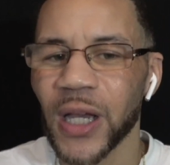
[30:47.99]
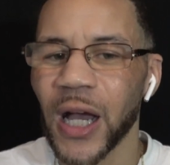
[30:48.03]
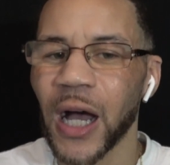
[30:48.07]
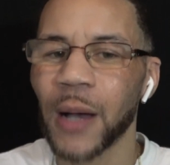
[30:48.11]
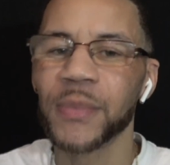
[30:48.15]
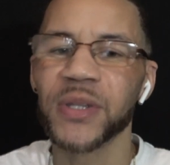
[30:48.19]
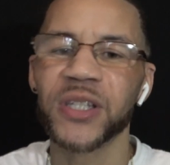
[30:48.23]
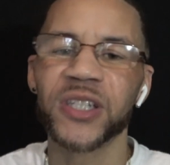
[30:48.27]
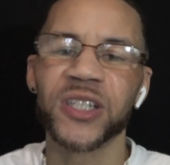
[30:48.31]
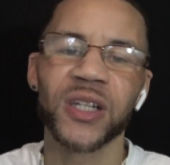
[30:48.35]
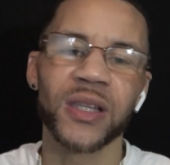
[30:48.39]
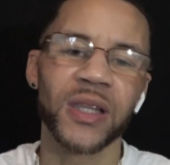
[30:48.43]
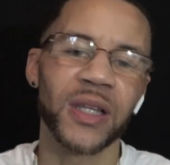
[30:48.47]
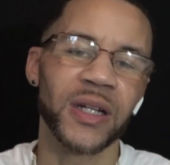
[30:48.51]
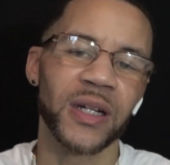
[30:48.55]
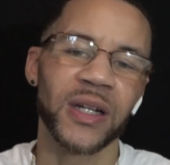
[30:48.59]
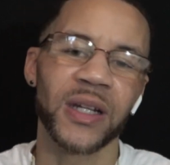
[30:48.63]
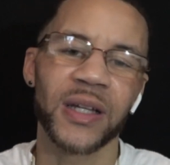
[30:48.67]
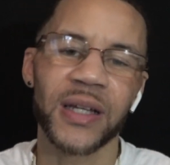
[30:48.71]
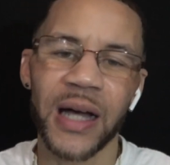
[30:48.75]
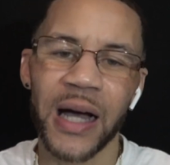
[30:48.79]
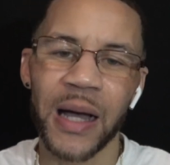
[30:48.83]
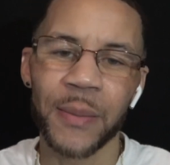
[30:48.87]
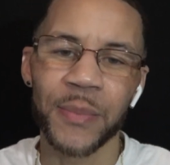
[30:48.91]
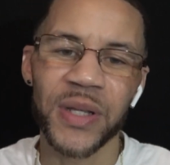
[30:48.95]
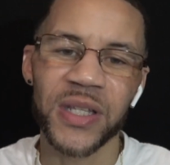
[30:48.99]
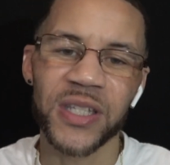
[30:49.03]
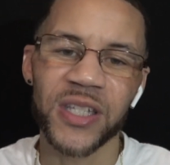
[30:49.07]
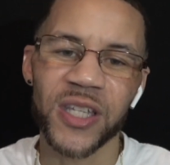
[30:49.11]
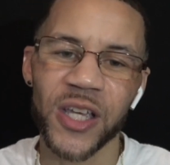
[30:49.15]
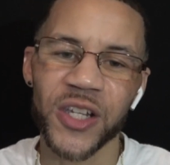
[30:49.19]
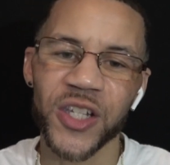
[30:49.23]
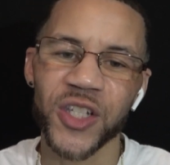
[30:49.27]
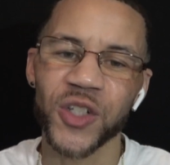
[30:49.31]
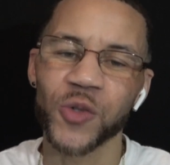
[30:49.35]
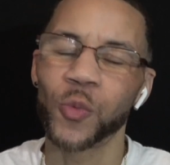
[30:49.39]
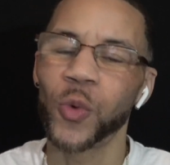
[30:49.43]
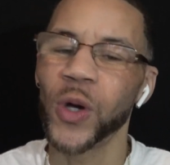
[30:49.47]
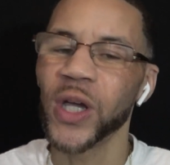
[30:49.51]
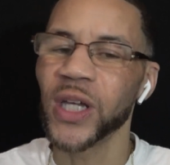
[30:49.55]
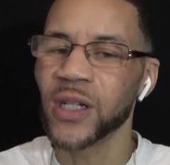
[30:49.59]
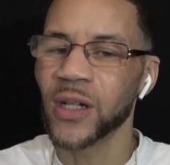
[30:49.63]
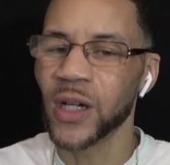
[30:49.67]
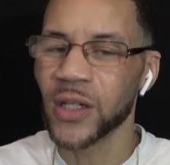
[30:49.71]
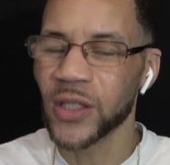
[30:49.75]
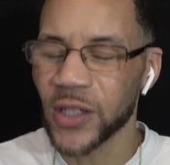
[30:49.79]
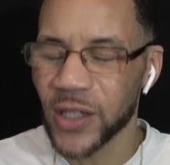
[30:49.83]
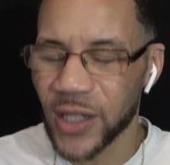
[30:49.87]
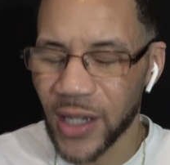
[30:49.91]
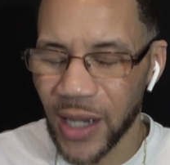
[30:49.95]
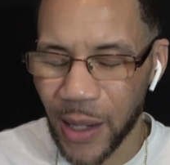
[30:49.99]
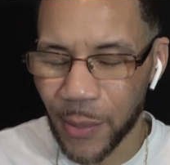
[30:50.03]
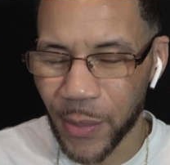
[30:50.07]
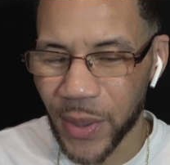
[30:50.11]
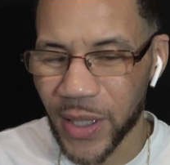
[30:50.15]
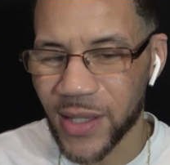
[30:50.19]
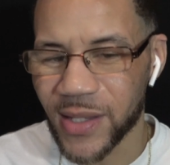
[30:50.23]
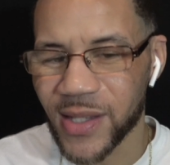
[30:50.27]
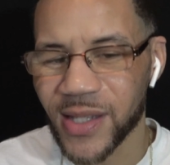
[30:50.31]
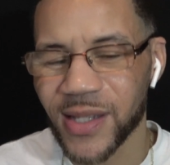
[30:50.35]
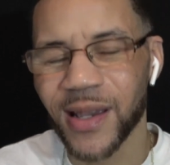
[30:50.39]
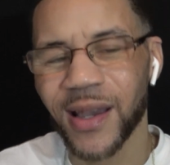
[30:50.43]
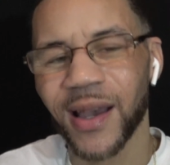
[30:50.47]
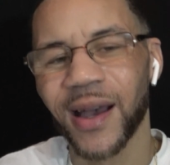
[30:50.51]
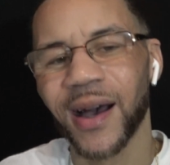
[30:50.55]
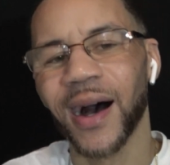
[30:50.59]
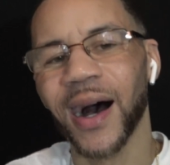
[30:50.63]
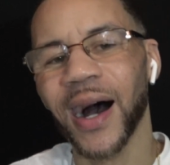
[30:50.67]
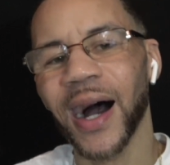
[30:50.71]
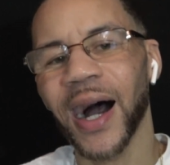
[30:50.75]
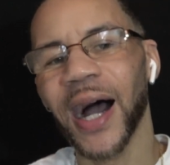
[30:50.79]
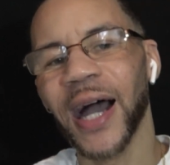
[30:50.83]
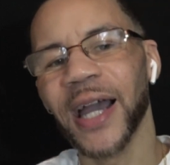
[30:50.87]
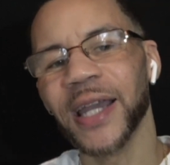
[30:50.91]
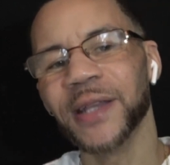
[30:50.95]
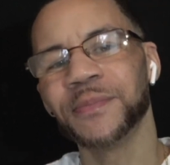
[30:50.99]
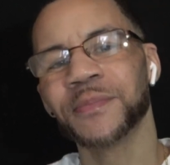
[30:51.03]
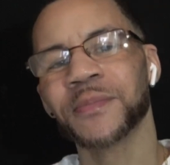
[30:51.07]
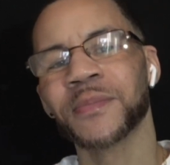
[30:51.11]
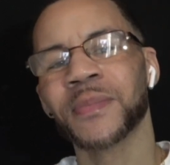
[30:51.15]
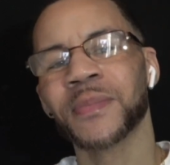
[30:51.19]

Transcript: I'll be chilling in the comment section waiting on your comments. All right,